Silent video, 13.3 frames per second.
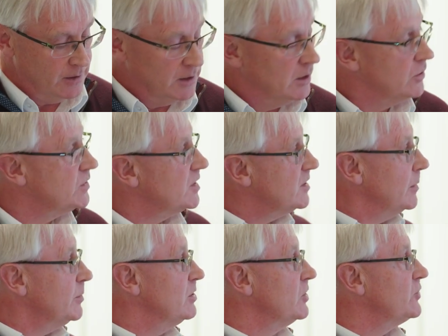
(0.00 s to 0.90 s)
There's
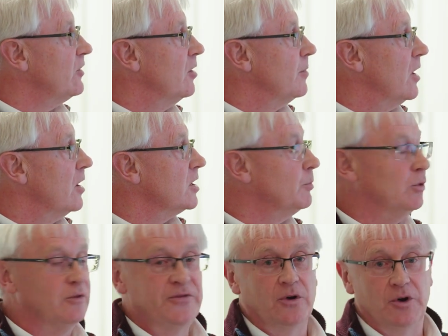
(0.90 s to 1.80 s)
exceptional strong market
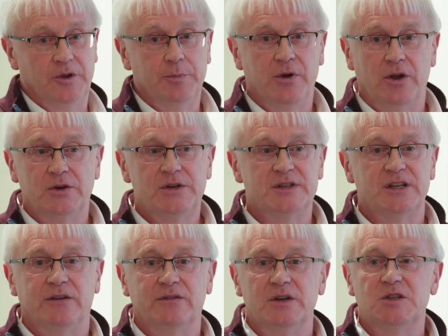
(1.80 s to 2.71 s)
pull for the product, as
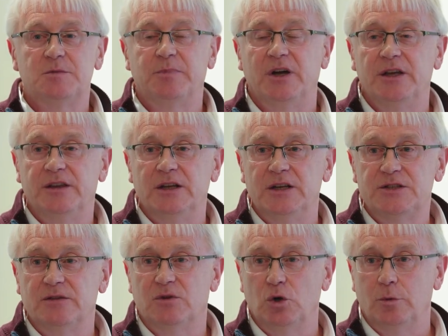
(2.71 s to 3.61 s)
evidenced by the
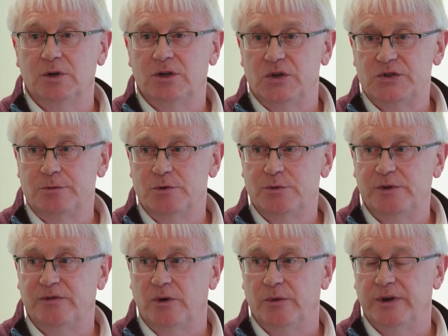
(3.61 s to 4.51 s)
list of global customers
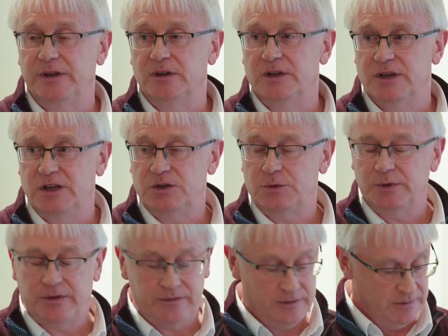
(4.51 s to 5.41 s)
we've already engaged
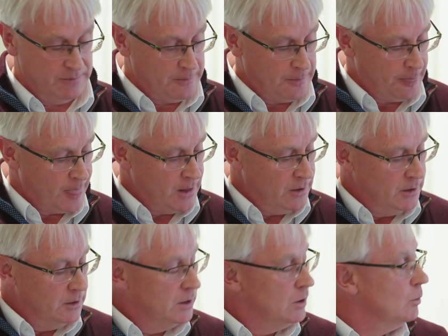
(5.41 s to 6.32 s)
with.
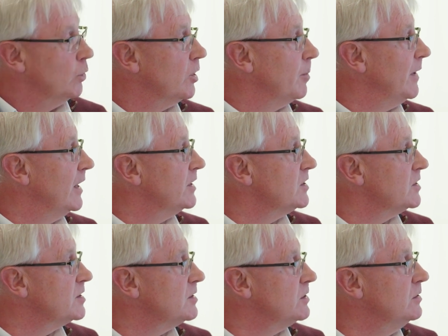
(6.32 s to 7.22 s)
We're planning to
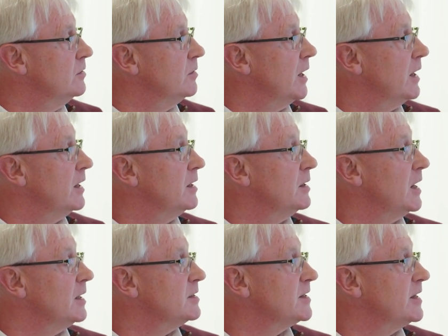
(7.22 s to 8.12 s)

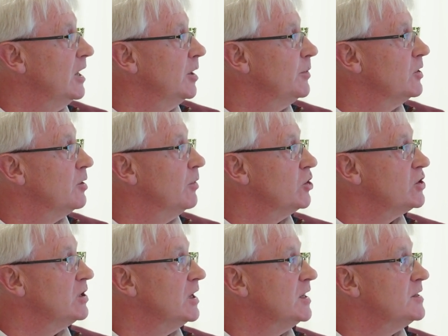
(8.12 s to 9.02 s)
scale up and
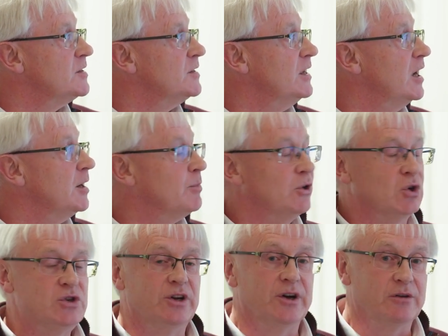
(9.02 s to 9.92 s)
commercialize the egg
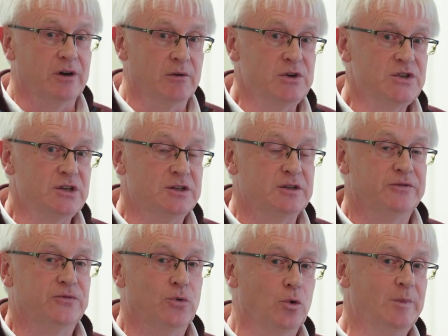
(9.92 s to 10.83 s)
production on our Irish site to
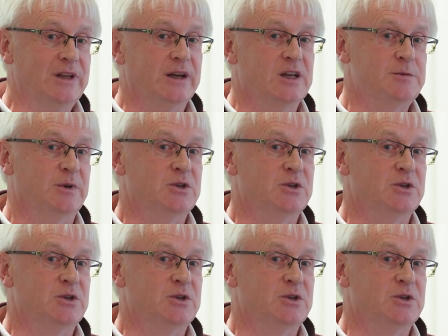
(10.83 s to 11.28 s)
4 million eggs by